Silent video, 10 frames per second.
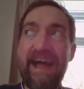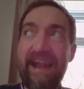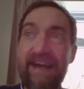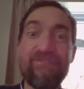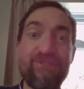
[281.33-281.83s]

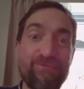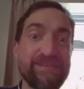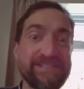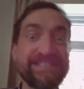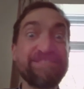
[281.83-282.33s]
And how you
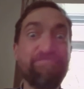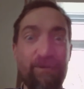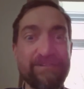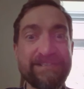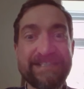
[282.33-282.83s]

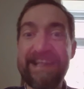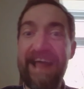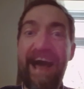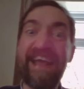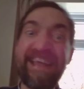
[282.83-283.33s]
respond to
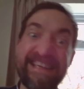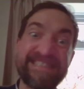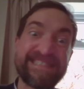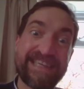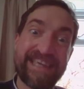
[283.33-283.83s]
that
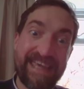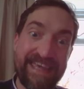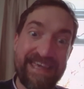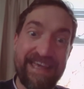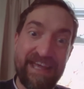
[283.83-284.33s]
is
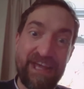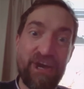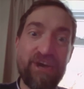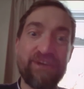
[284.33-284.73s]
key.